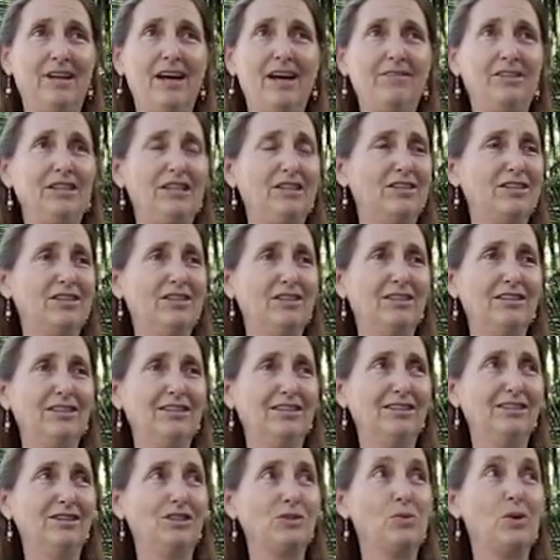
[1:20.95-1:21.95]
levees
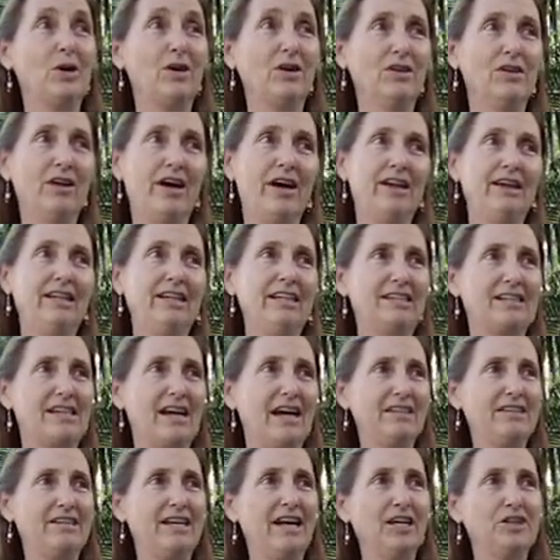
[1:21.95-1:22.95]
is where a lot of these
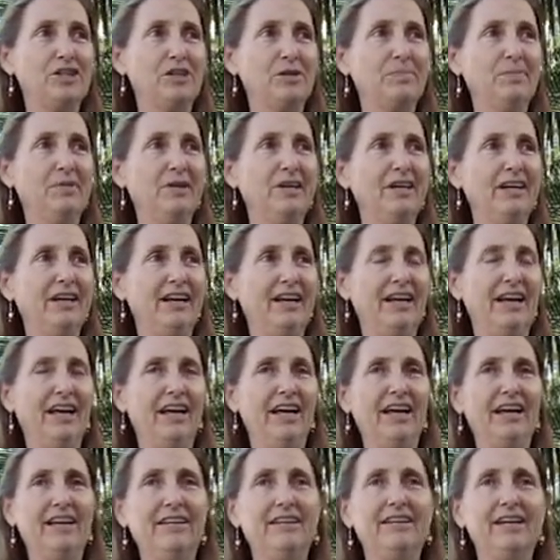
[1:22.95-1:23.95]
guys catch them,
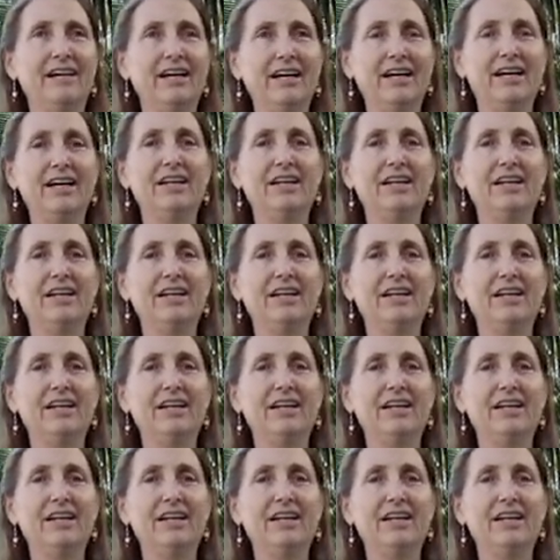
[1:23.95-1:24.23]
and